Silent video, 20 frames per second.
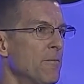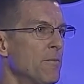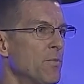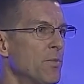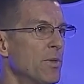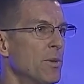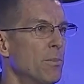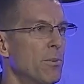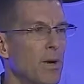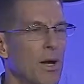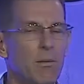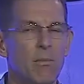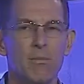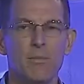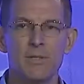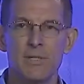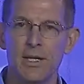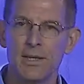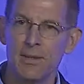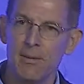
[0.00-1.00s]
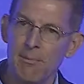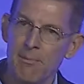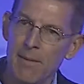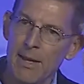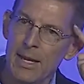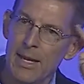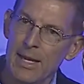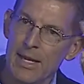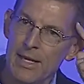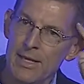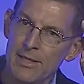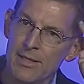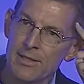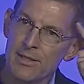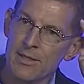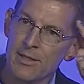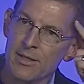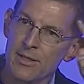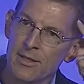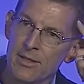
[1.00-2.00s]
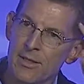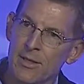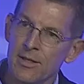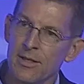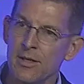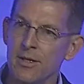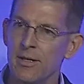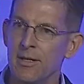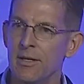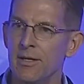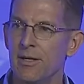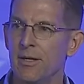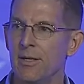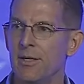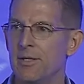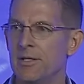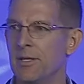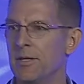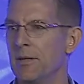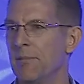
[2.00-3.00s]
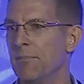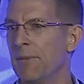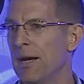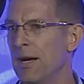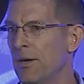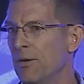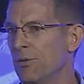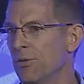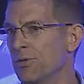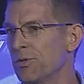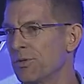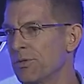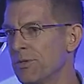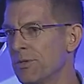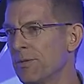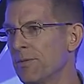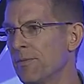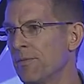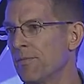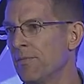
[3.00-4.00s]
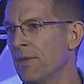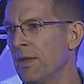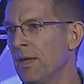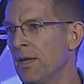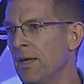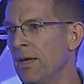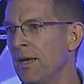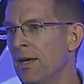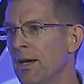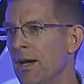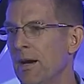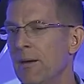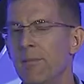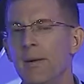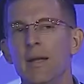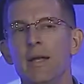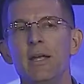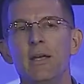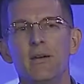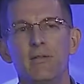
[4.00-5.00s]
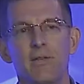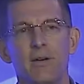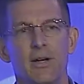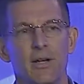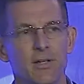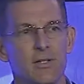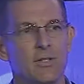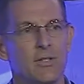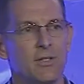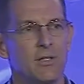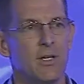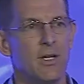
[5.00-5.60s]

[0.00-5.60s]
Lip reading: The problem is that the maze is in the mouse. How many of us